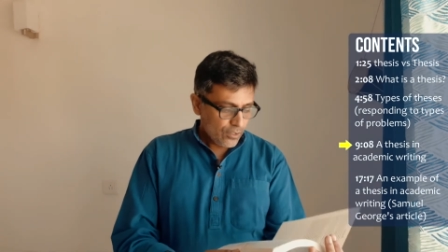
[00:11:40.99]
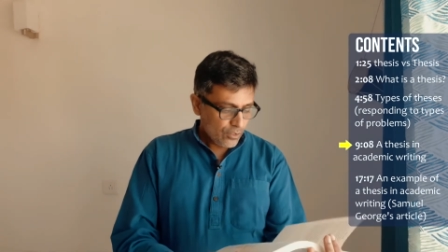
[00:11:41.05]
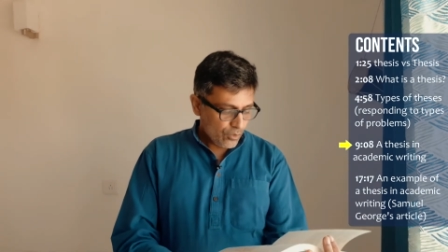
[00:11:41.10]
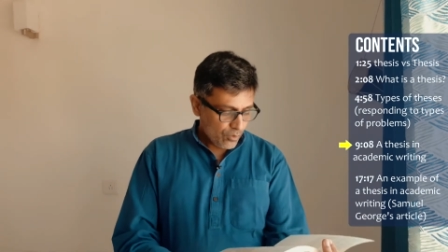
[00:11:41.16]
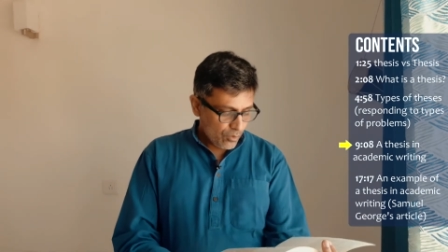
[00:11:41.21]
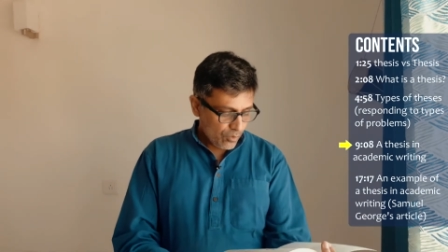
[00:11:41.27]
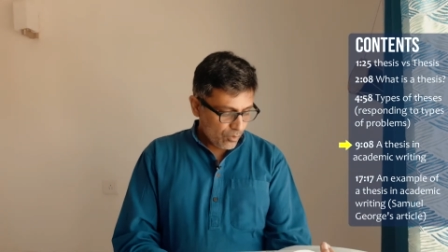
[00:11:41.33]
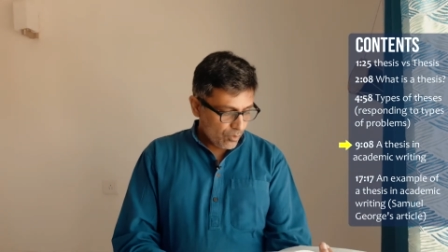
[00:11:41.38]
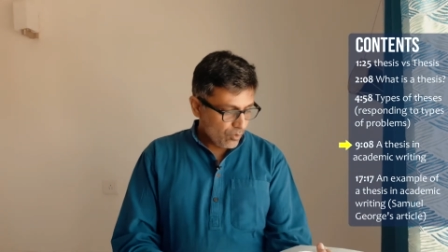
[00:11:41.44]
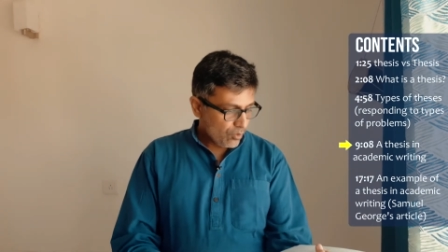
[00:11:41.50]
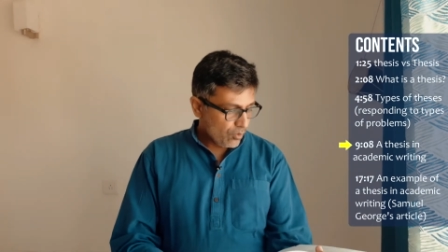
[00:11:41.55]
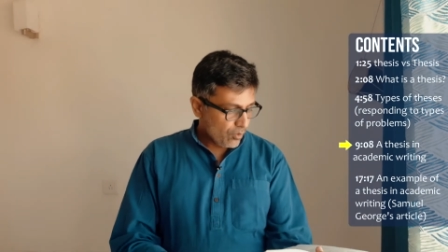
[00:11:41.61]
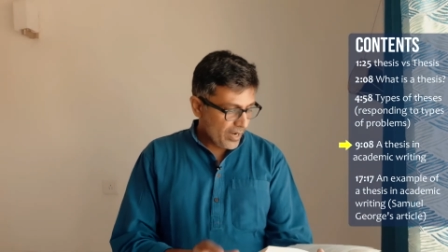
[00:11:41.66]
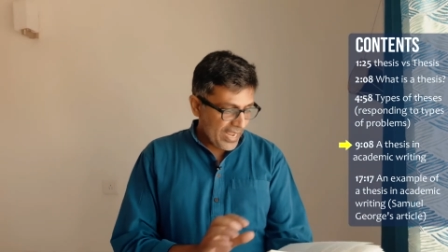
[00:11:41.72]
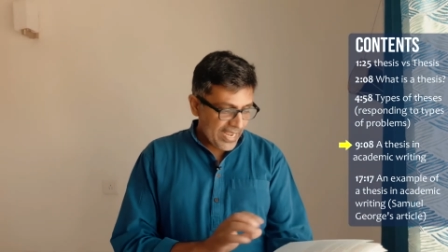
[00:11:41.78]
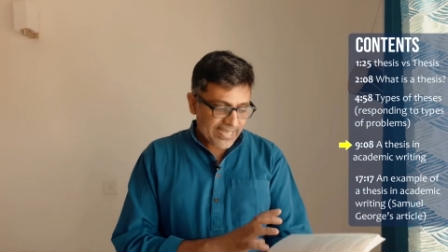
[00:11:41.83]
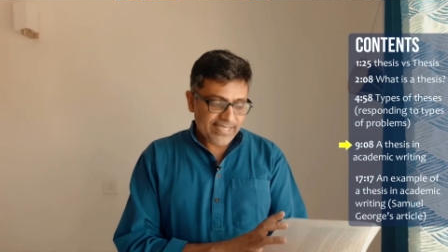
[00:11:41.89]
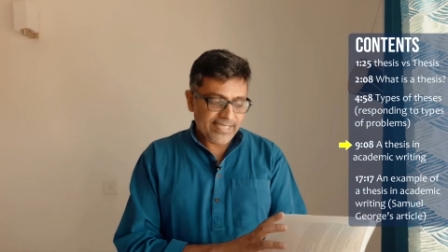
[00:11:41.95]
to
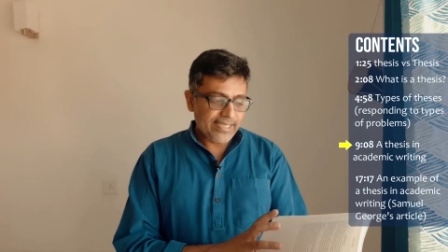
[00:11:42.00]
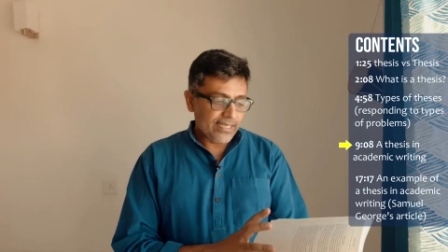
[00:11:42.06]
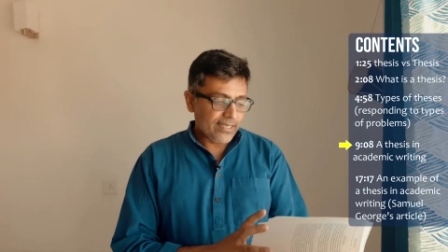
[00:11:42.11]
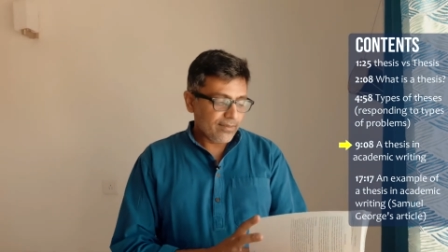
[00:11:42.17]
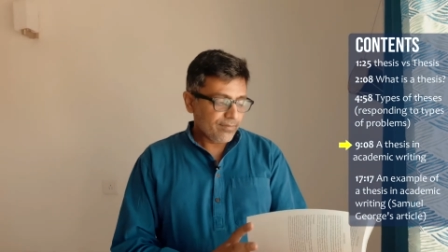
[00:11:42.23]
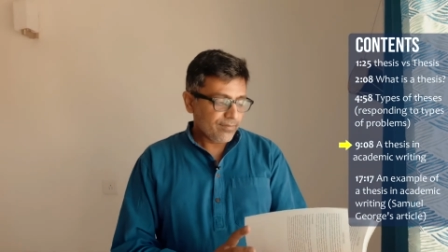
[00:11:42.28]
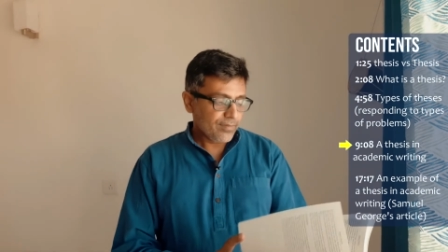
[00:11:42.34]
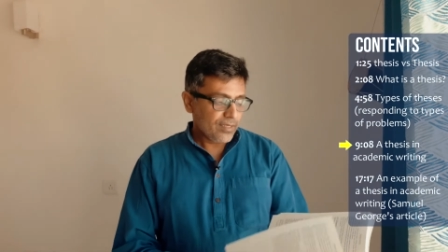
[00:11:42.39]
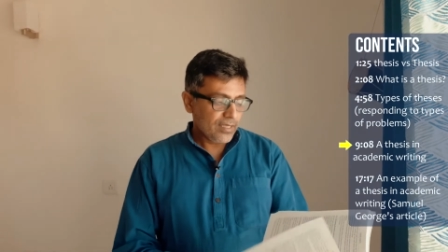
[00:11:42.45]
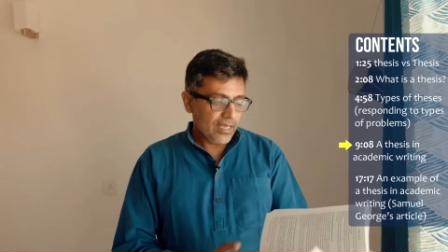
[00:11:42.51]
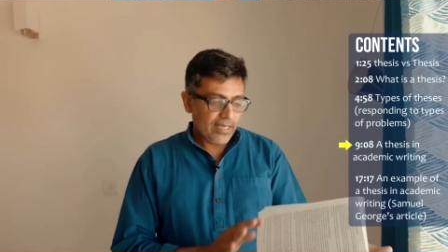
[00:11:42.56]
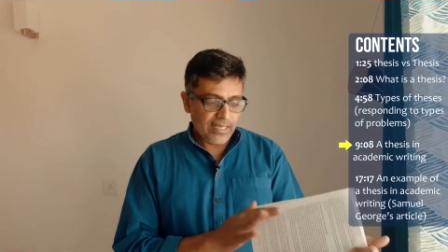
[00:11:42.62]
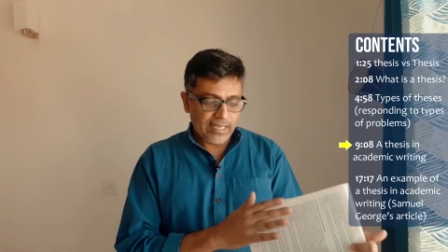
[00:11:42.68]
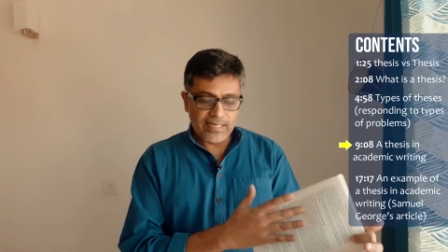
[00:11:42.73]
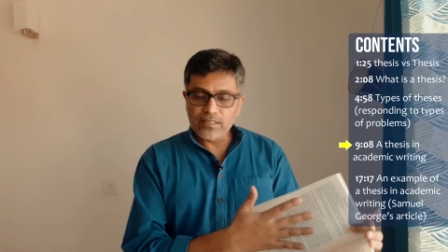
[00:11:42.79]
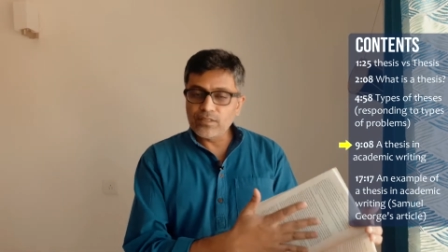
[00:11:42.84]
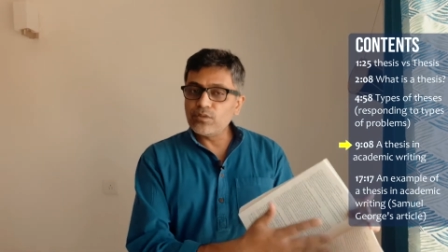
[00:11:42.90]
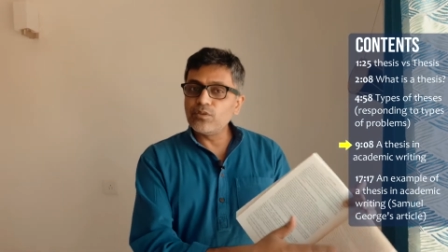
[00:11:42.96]
80
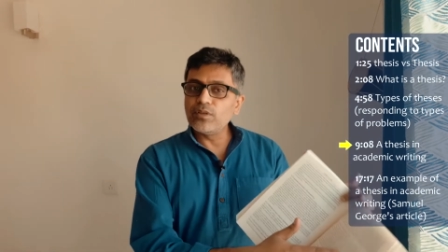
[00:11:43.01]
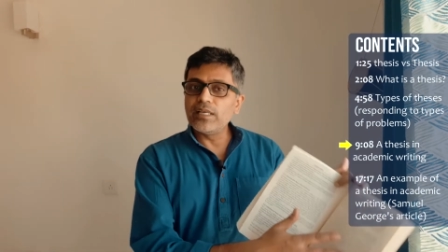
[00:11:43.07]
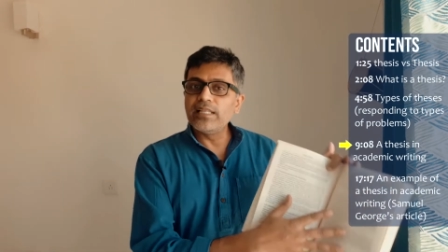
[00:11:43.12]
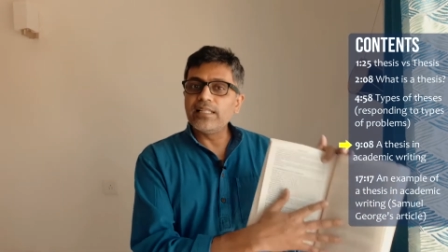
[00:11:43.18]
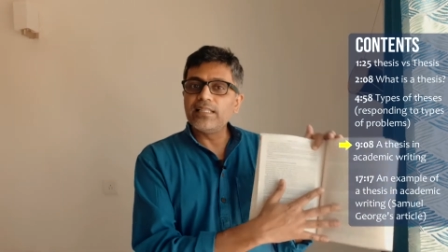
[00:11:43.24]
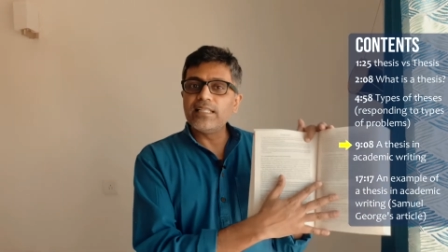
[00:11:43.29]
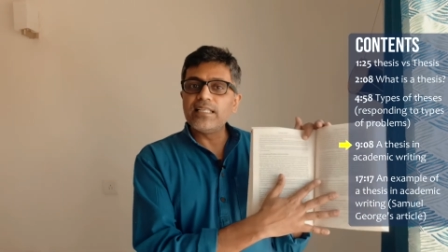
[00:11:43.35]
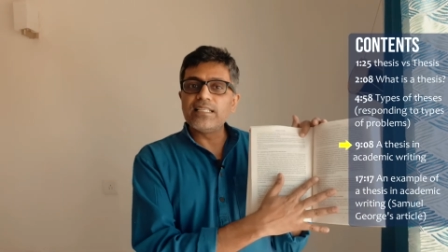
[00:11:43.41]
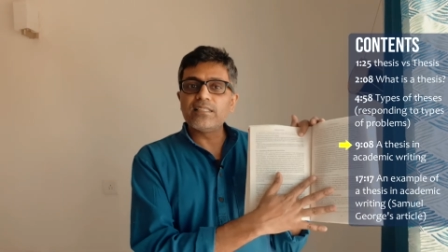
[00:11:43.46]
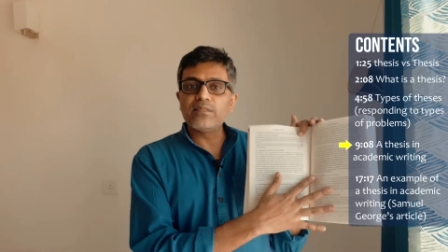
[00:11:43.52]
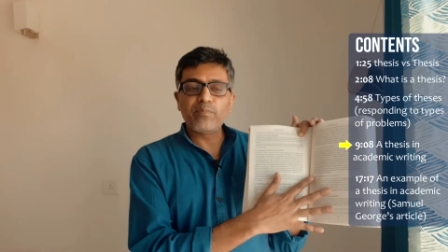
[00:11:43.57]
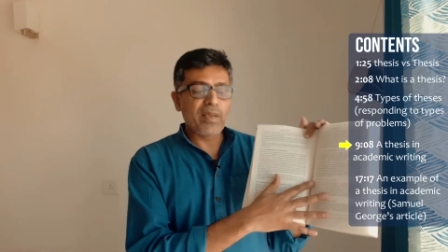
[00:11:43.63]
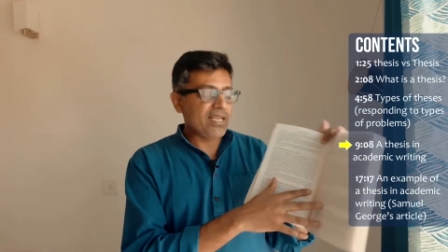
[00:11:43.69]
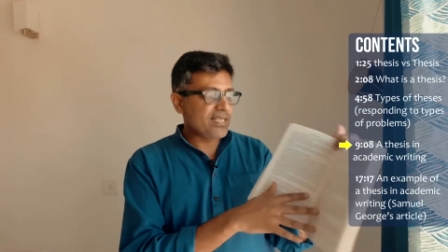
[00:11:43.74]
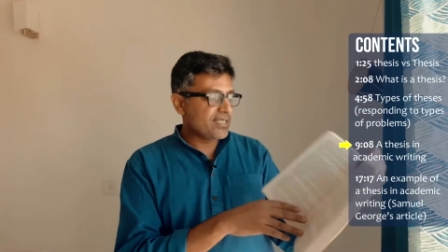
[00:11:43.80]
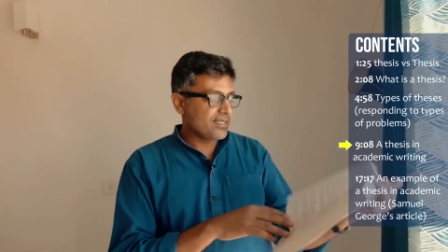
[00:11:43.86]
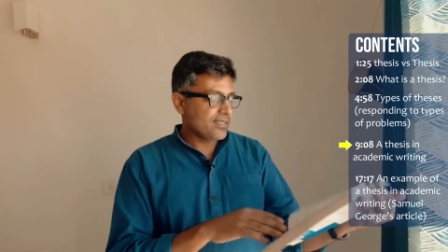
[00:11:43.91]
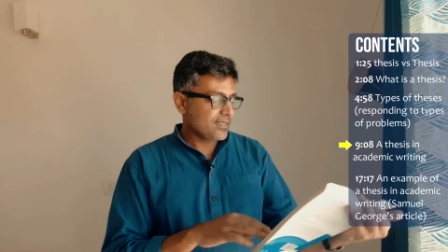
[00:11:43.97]
into, in these
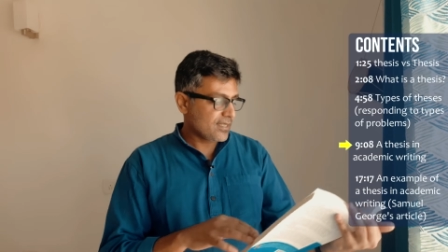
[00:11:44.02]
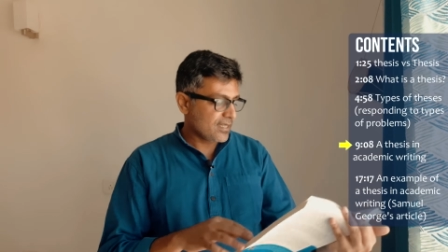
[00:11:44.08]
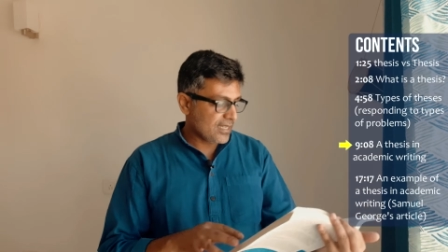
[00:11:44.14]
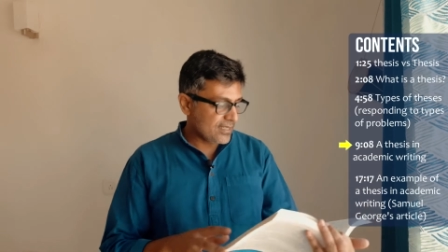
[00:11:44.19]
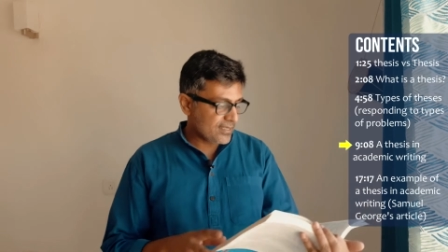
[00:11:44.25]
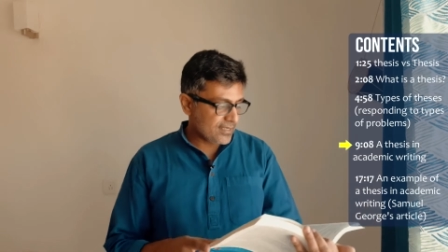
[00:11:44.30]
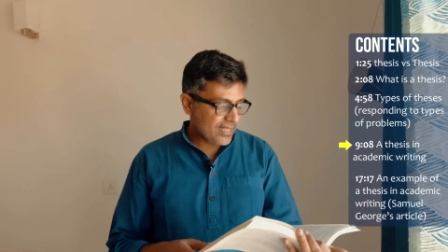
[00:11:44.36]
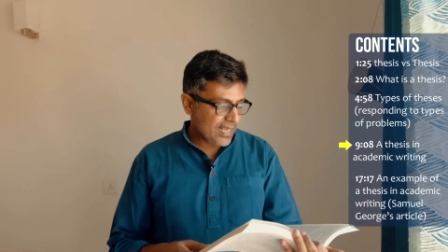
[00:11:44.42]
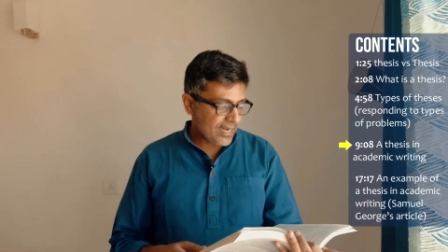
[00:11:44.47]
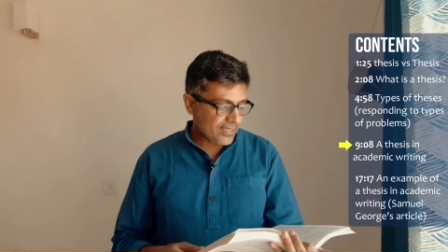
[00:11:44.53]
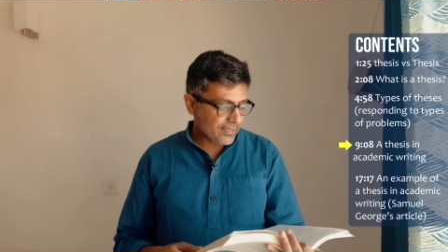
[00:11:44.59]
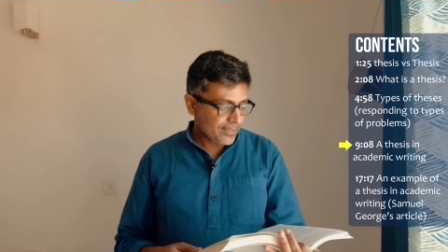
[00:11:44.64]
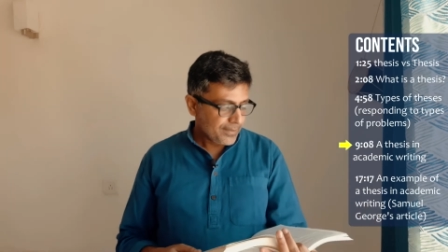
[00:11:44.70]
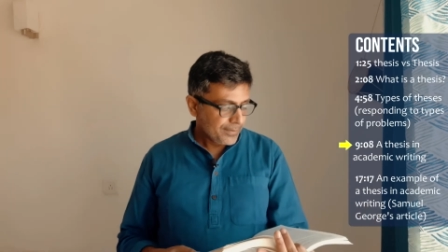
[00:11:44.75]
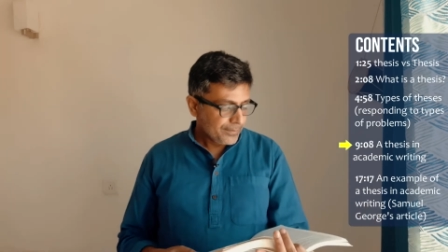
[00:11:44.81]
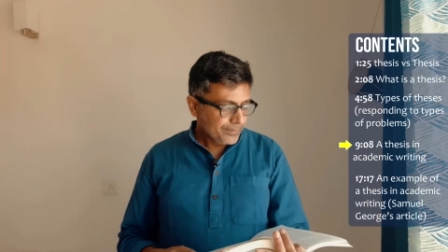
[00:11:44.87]
pages is that